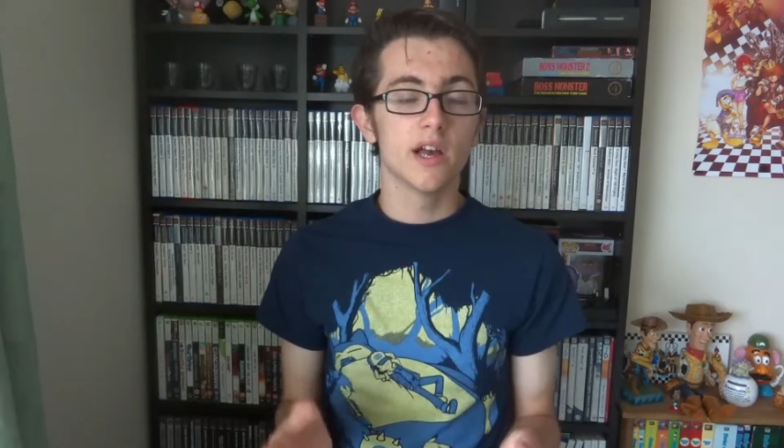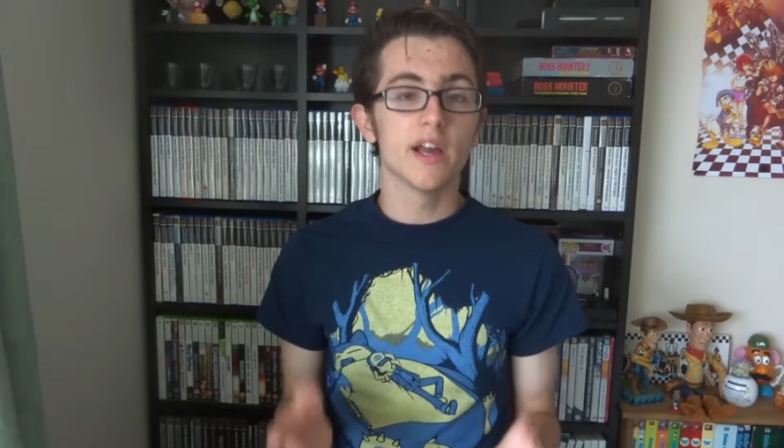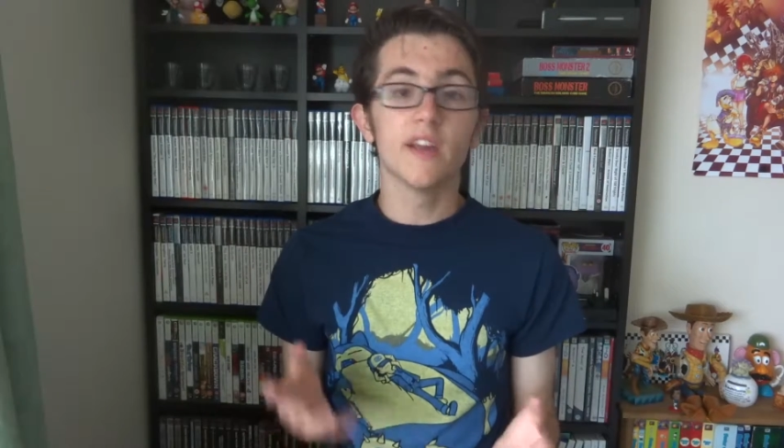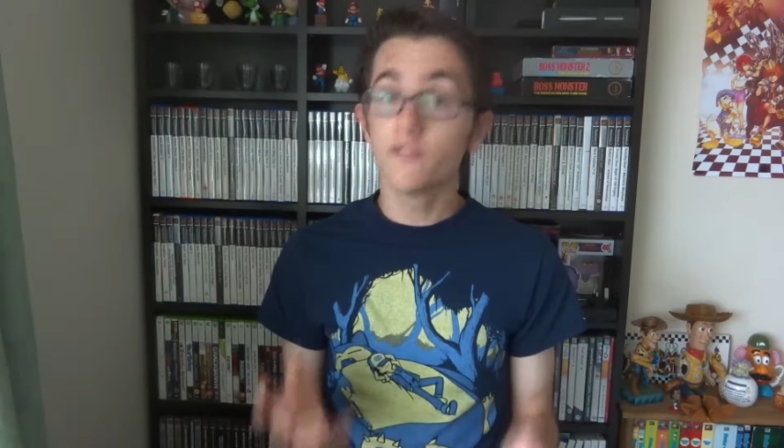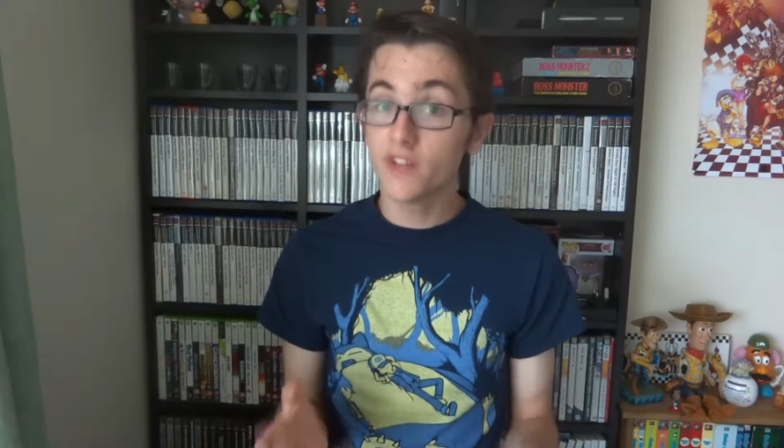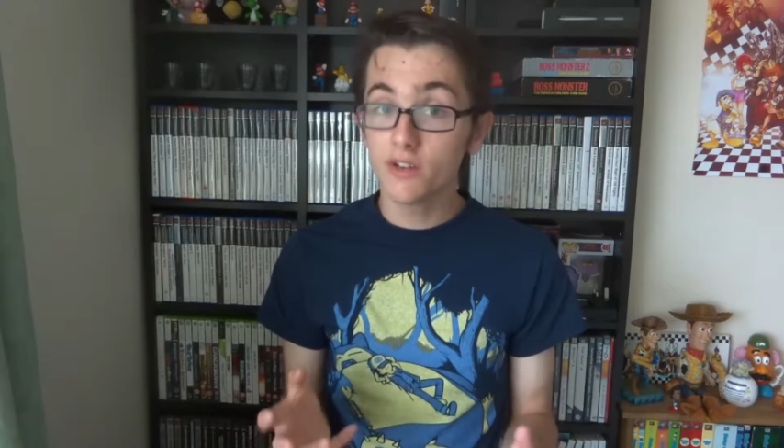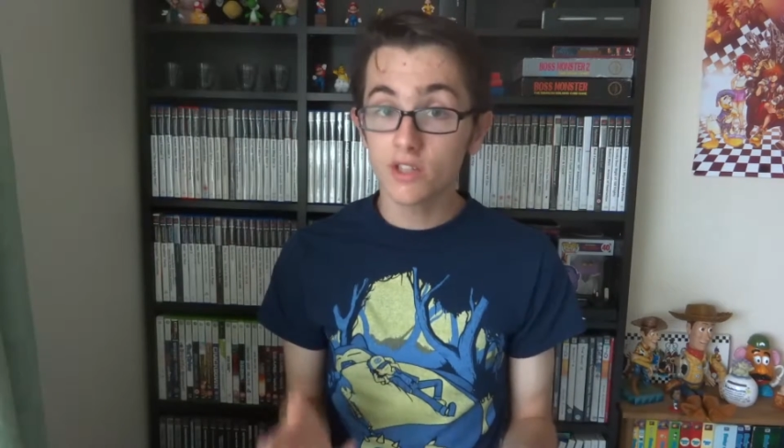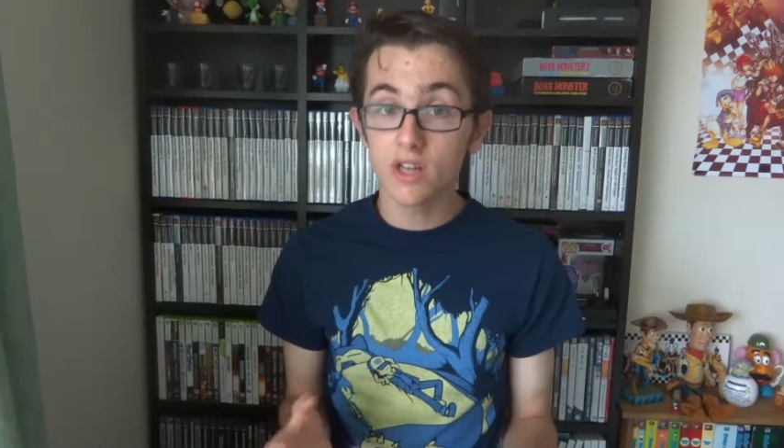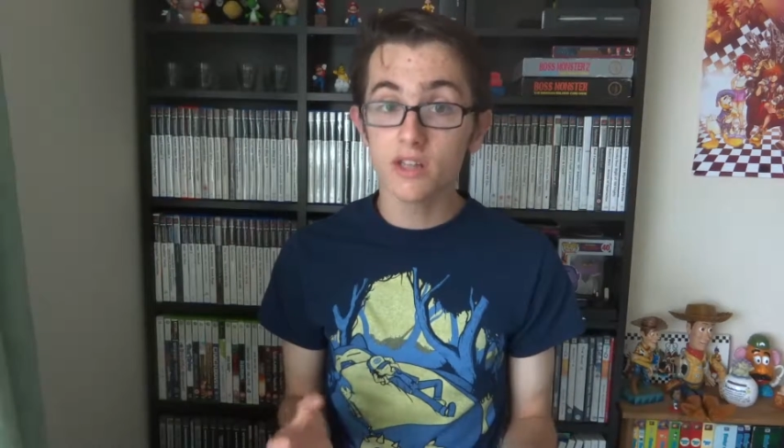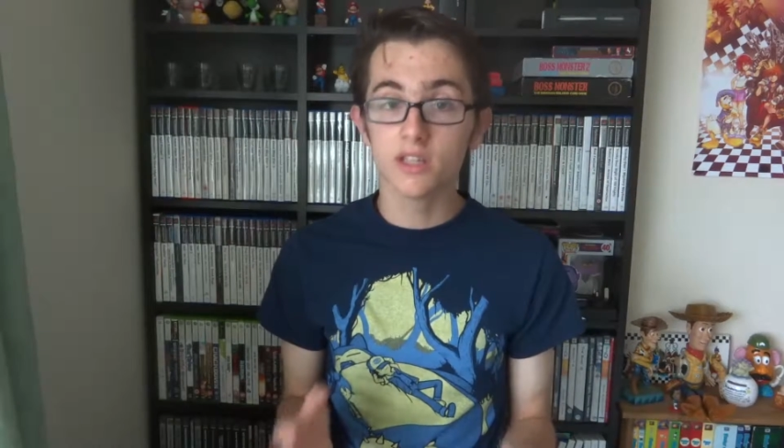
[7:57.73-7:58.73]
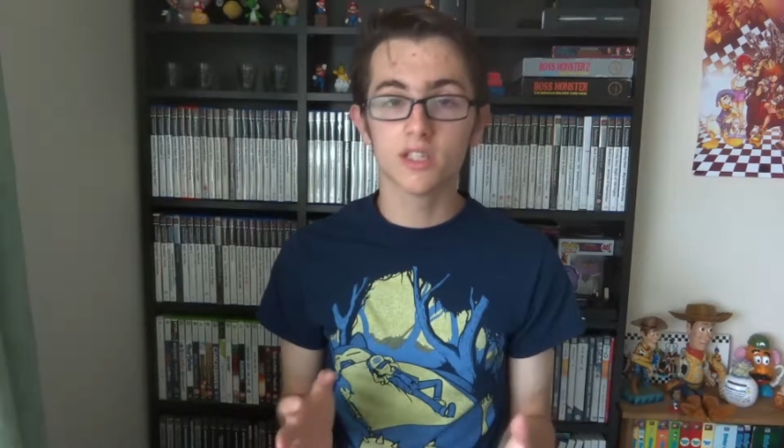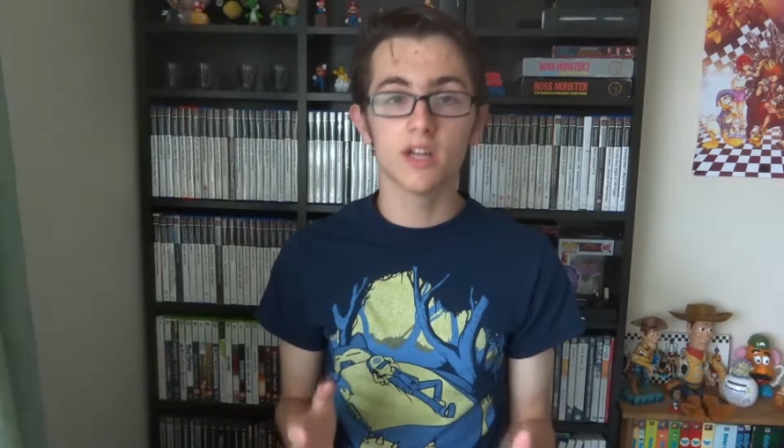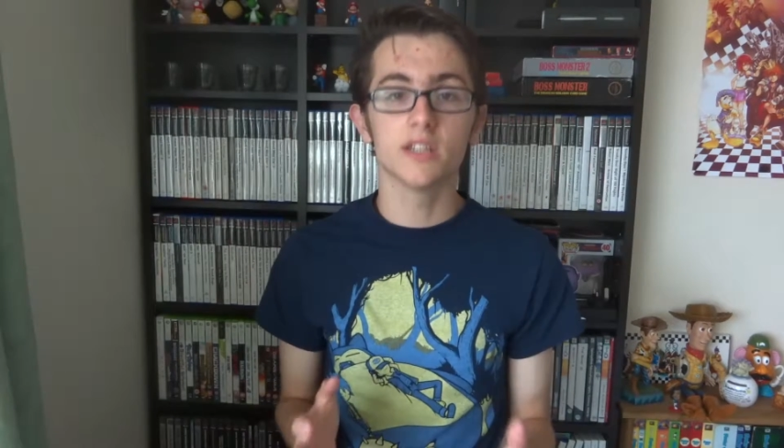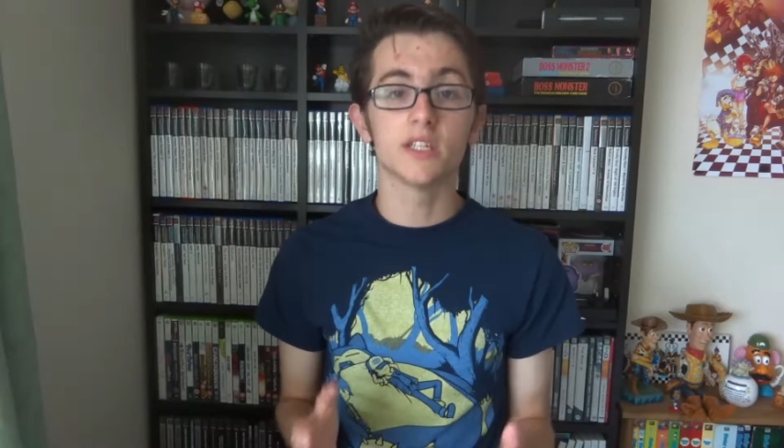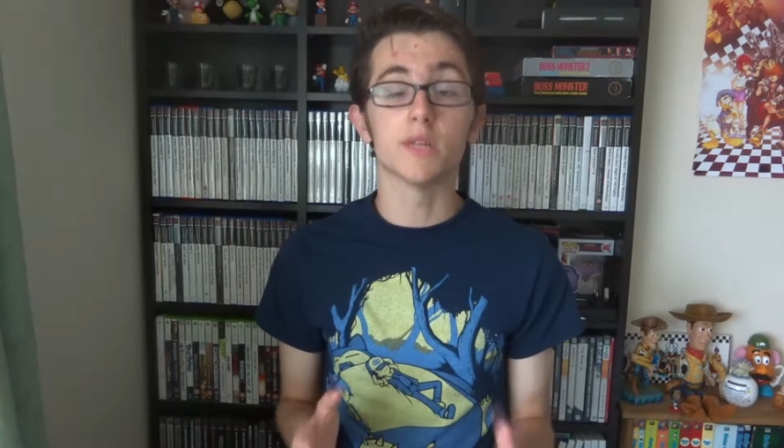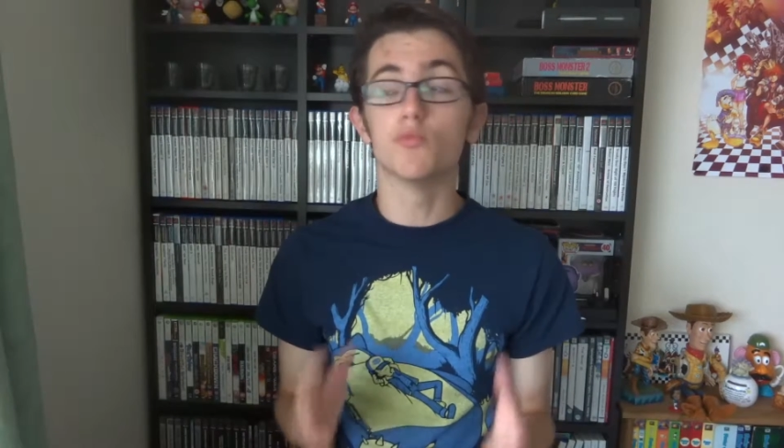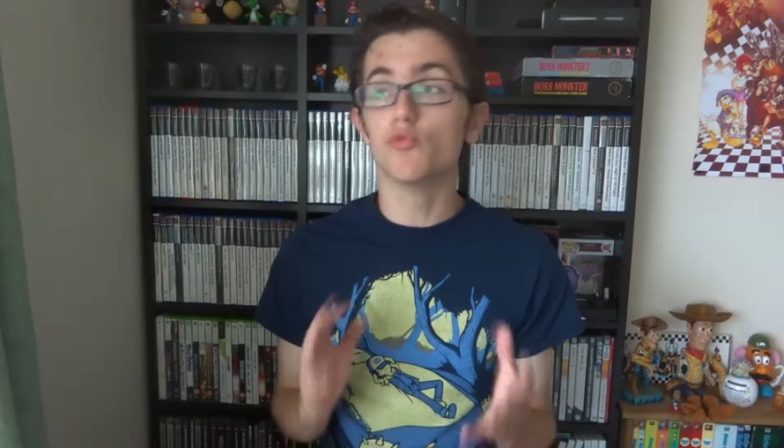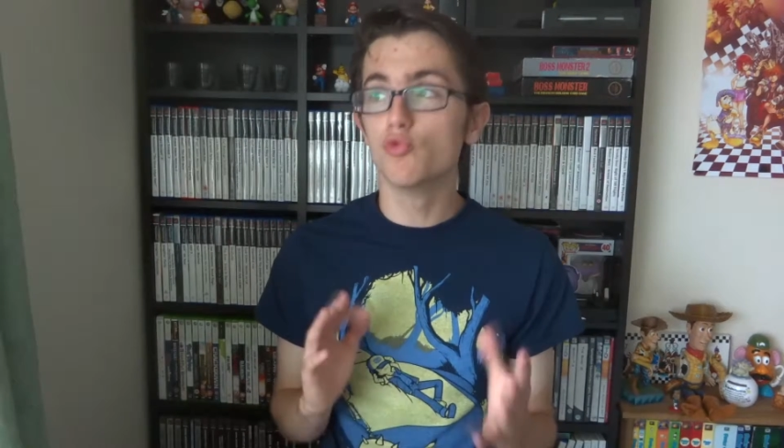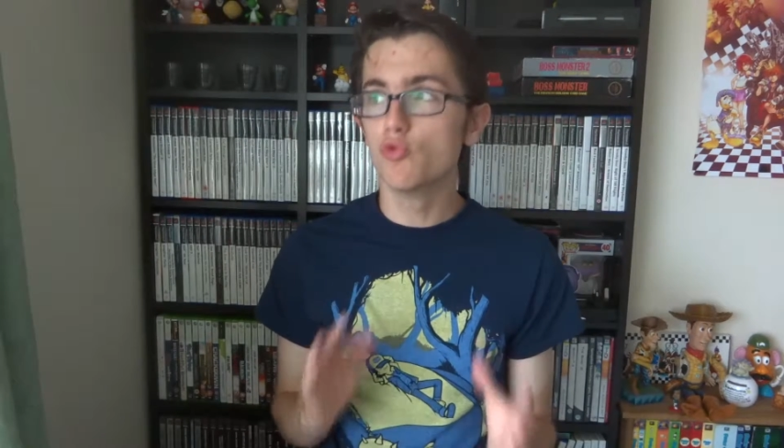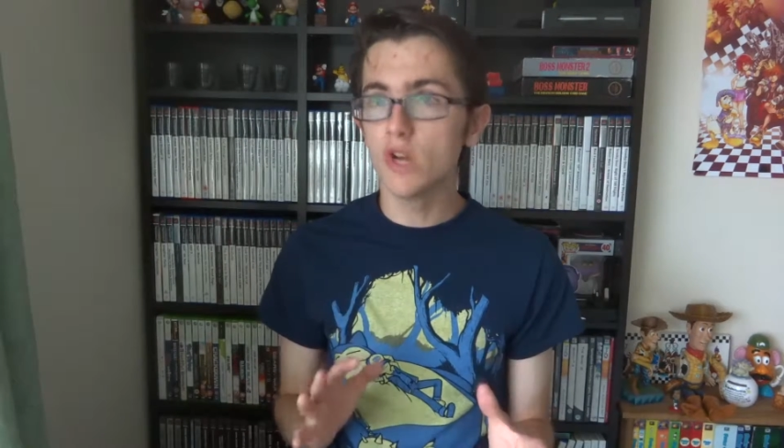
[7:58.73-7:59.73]
it feels like the design
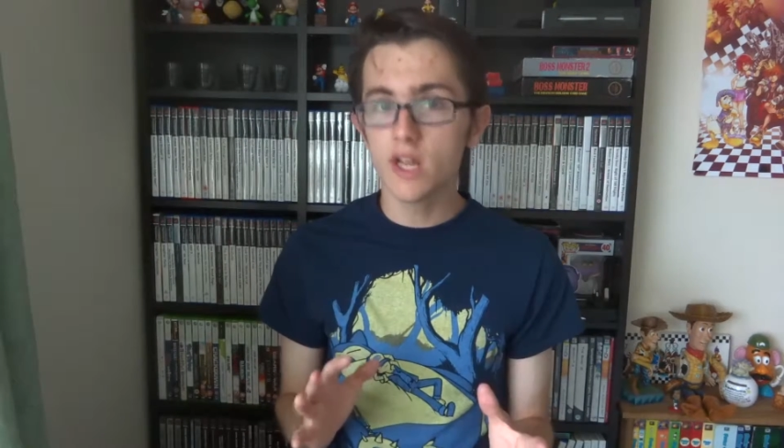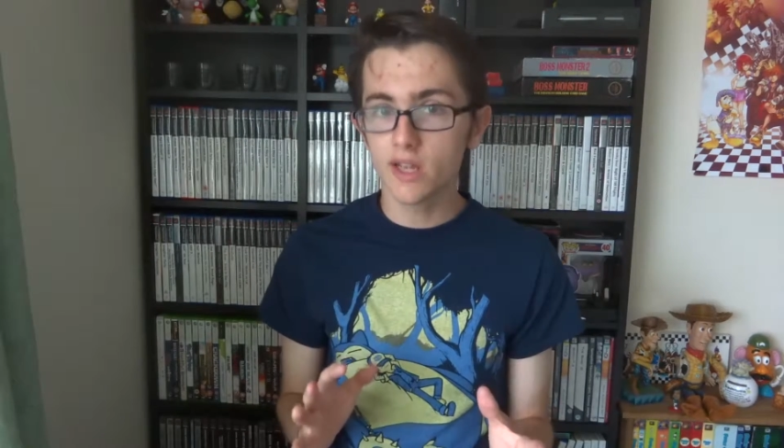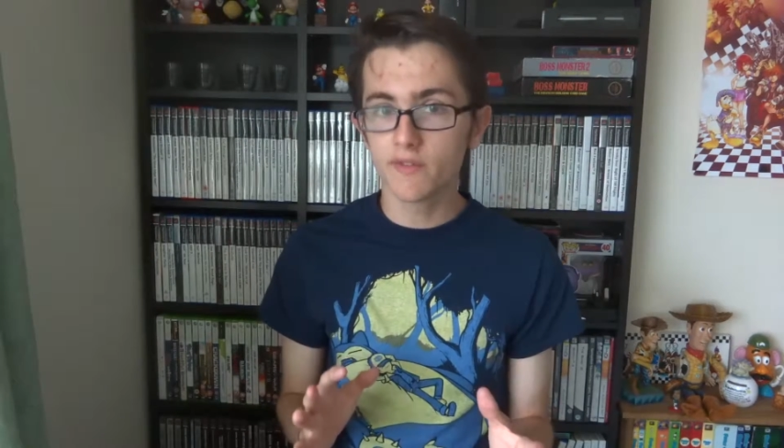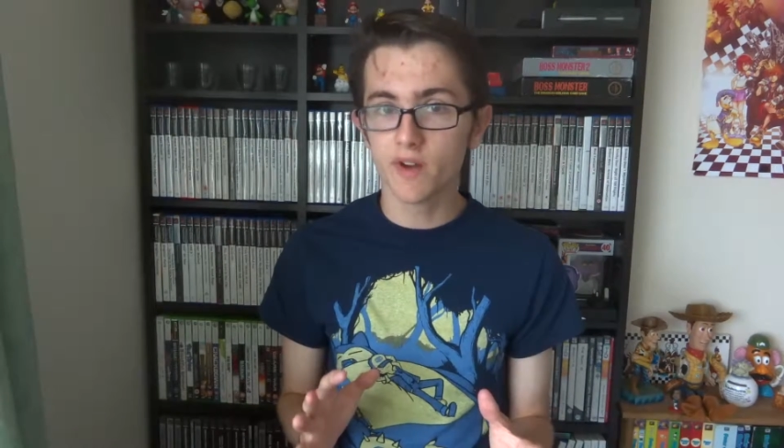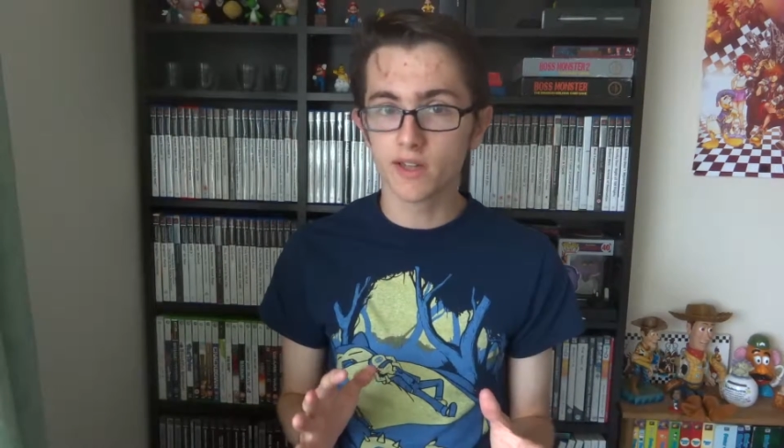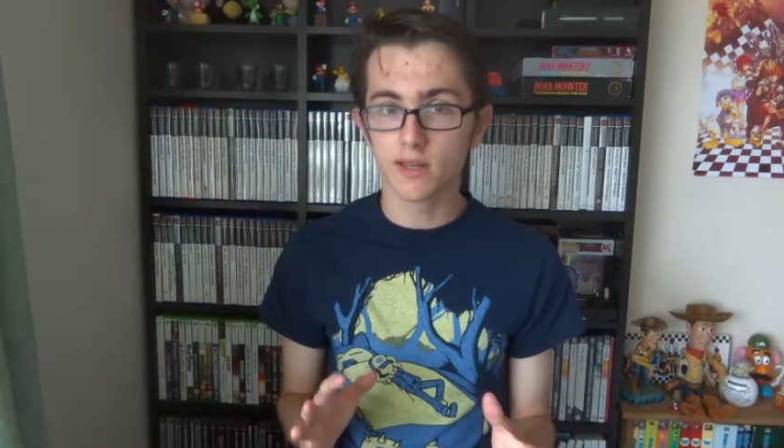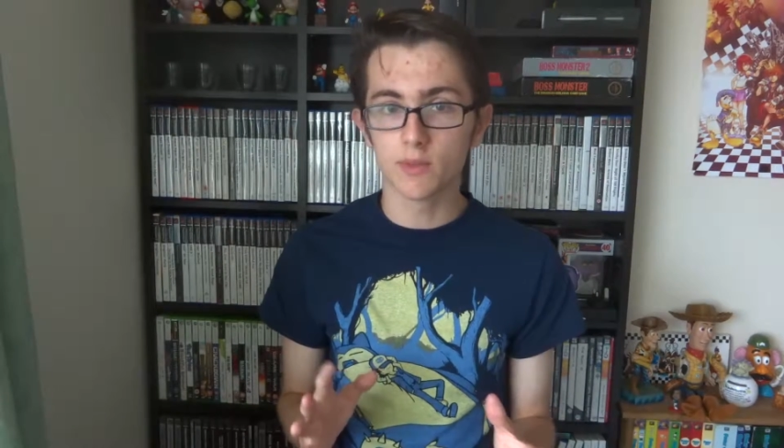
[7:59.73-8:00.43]
team really fucked up